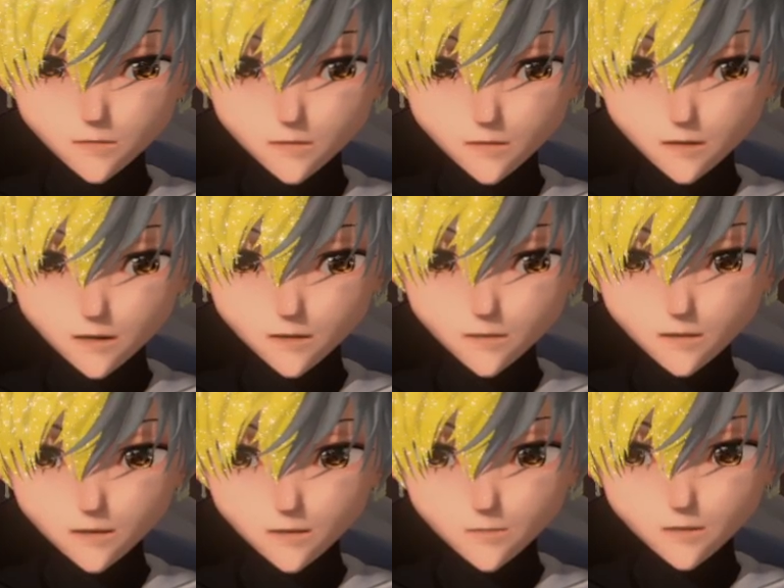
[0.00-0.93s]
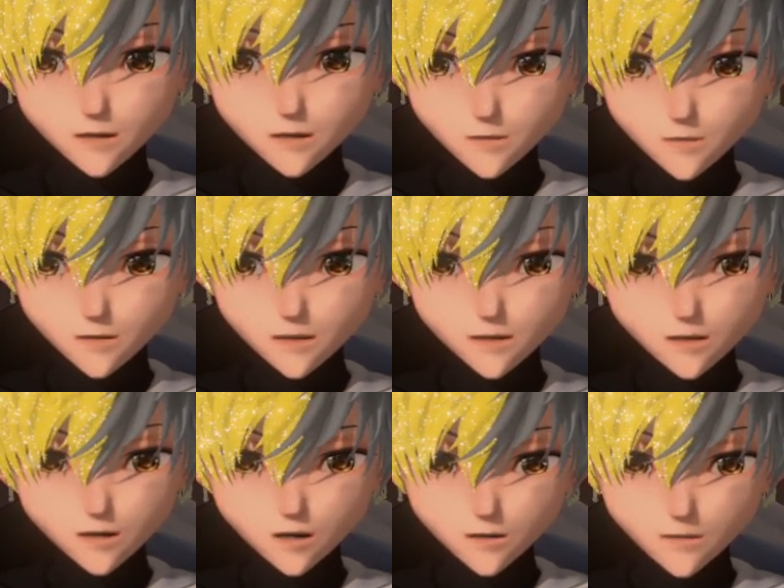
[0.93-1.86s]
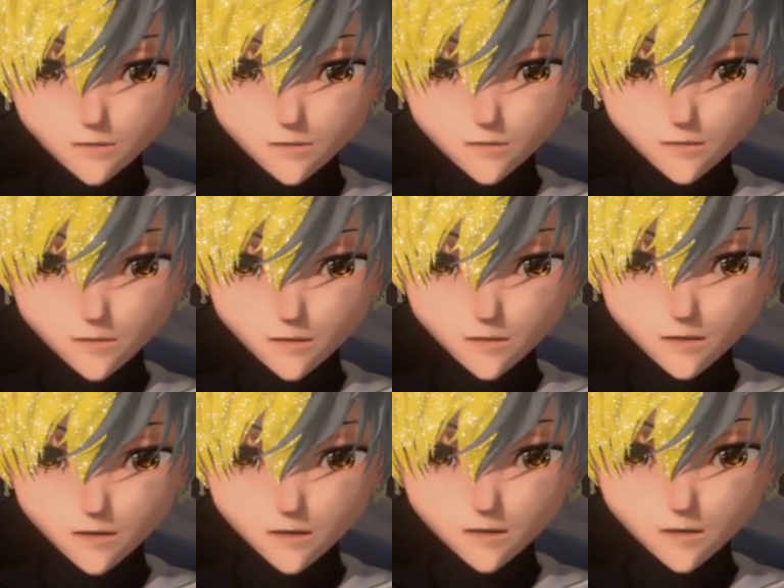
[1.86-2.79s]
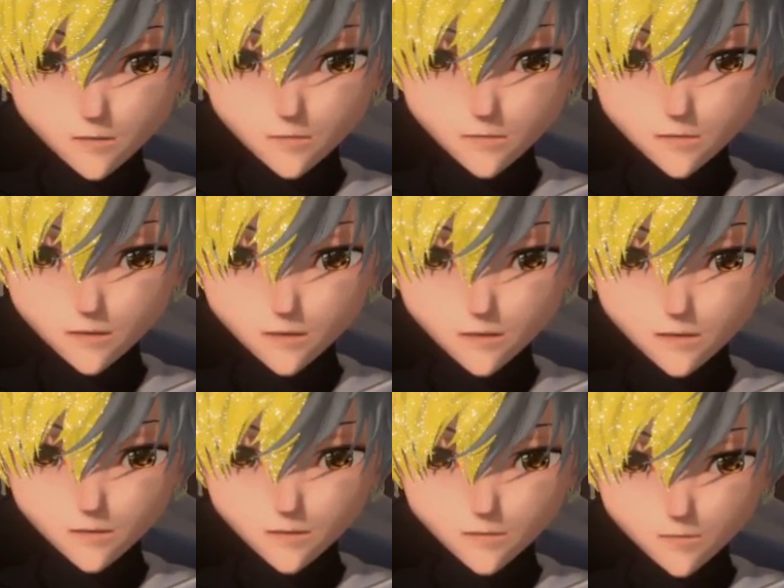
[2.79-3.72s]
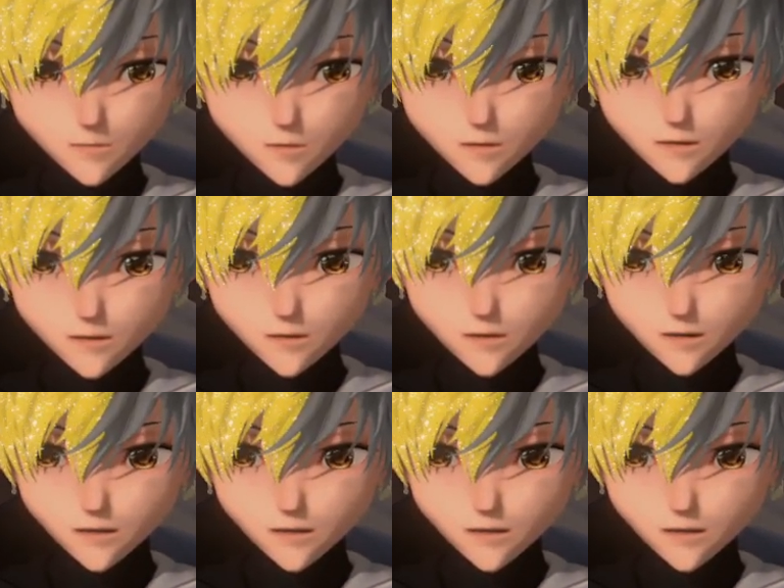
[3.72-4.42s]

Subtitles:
saturation range, maybe like a full saturation,